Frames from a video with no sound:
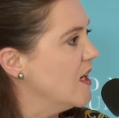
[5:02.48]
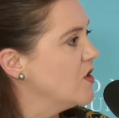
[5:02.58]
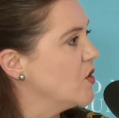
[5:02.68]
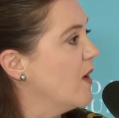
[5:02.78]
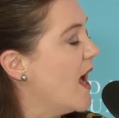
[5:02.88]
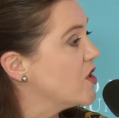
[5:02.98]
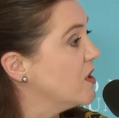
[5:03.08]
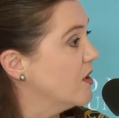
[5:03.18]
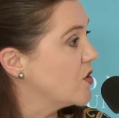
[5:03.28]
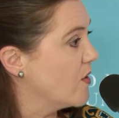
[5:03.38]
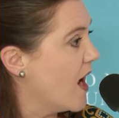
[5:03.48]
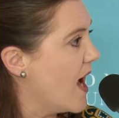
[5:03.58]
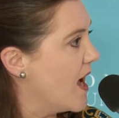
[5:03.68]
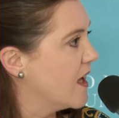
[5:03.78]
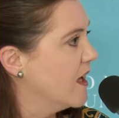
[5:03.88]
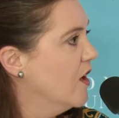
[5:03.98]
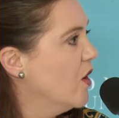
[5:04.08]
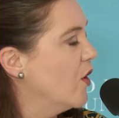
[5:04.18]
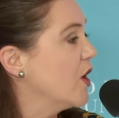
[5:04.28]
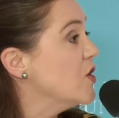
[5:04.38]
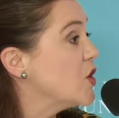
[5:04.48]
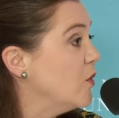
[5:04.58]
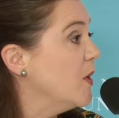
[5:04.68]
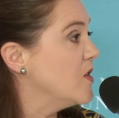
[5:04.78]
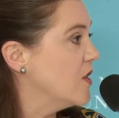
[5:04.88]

to actually track or contribute